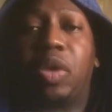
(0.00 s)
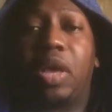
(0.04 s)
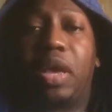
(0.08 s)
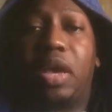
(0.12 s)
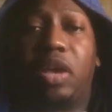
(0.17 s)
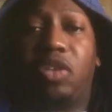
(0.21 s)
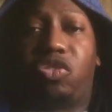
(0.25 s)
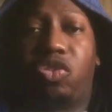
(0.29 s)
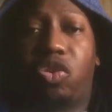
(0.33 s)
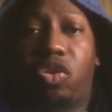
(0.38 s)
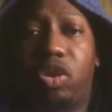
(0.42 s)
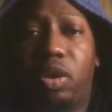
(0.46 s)

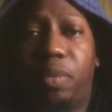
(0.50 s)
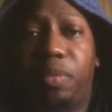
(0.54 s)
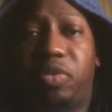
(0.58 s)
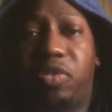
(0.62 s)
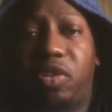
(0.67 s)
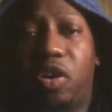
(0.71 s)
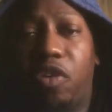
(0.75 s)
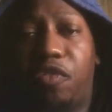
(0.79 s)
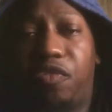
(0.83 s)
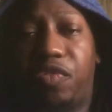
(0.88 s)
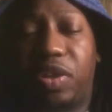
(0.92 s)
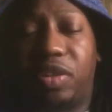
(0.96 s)
he turned
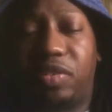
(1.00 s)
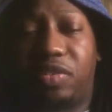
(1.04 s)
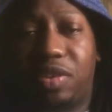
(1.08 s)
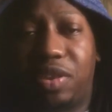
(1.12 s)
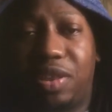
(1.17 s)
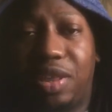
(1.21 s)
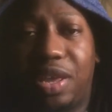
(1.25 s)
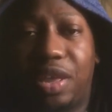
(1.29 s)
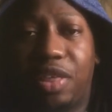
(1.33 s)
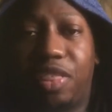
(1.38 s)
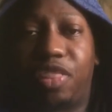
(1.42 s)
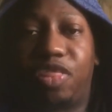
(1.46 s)
himself into
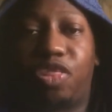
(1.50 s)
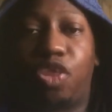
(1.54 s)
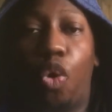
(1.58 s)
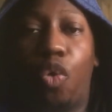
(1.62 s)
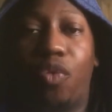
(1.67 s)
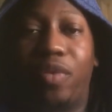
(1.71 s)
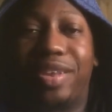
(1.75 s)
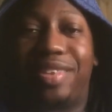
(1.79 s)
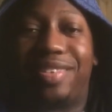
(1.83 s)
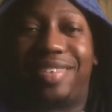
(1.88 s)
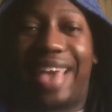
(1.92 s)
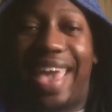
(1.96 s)
the
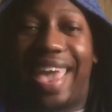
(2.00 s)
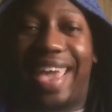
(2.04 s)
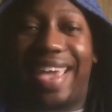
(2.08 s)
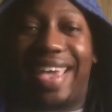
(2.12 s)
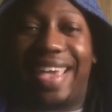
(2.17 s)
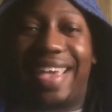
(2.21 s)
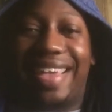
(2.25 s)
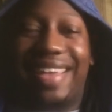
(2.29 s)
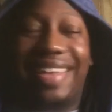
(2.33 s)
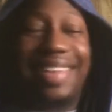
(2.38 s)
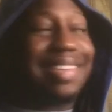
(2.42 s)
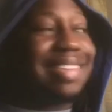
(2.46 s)

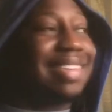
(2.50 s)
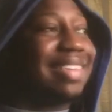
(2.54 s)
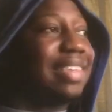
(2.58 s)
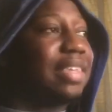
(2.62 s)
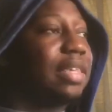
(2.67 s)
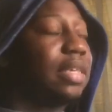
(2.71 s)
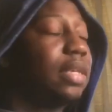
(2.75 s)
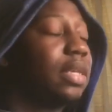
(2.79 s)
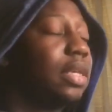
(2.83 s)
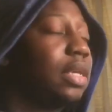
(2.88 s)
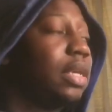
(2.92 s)
authorities.